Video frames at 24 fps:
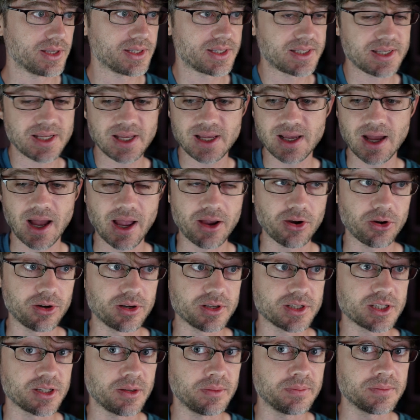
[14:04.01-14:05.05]
can see I
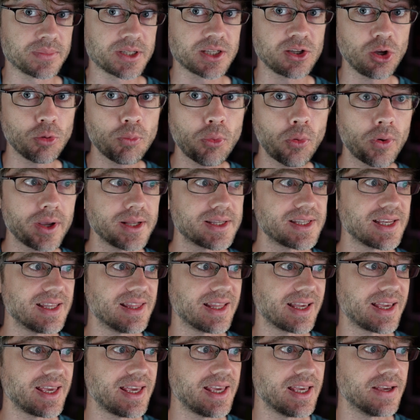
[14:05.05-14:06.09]
earned some skill points in
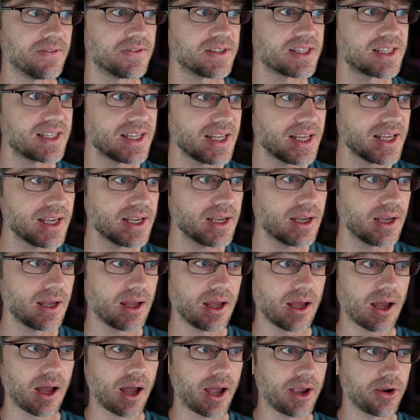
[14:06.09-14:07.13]
the key of C.
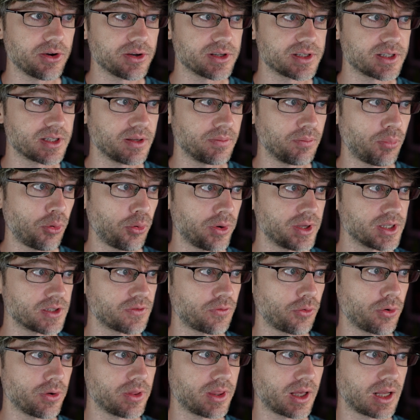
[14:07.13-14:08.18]
I earned some points
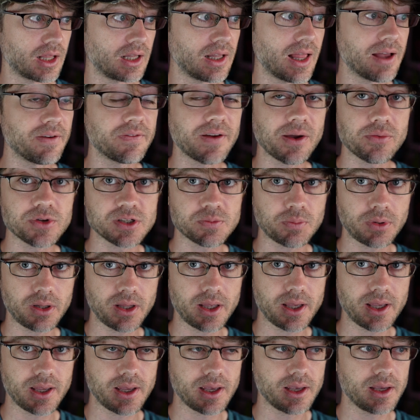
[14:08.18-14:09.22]
for the clef I was
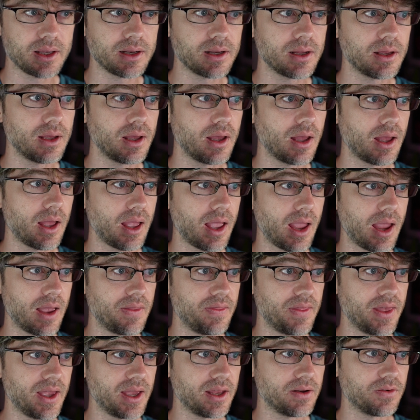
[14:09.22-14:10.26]
playing in,
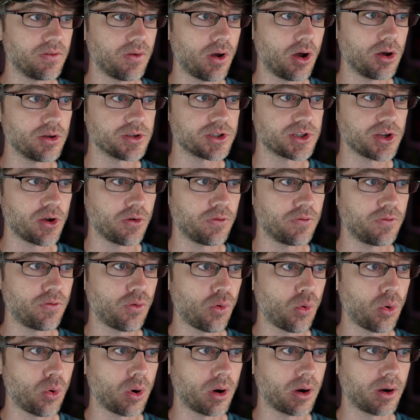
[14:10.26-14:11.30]
and then also
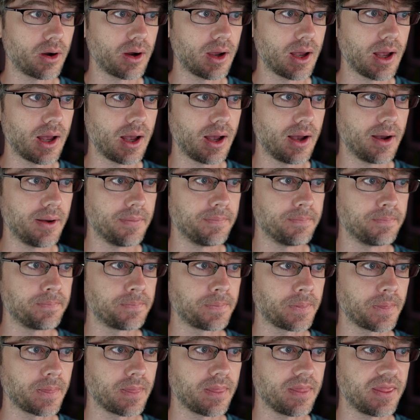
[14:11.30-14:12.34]
for
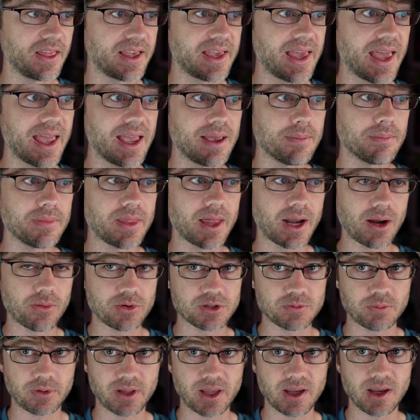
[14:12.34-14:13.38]
the game that I was
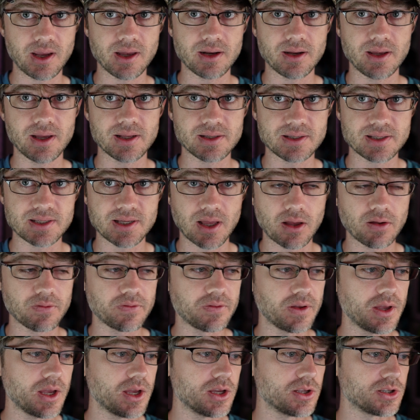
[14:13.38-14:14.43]
playing in itself.
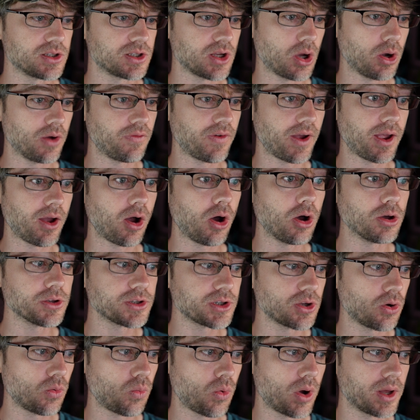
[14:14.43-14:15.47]
So if I
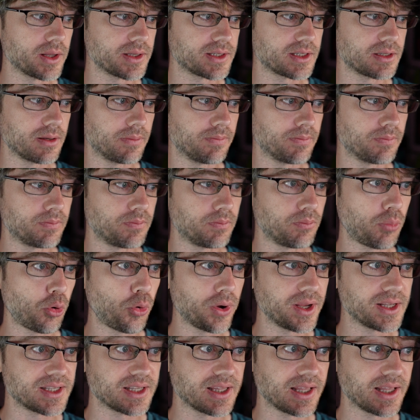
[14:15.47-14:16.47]
also want some points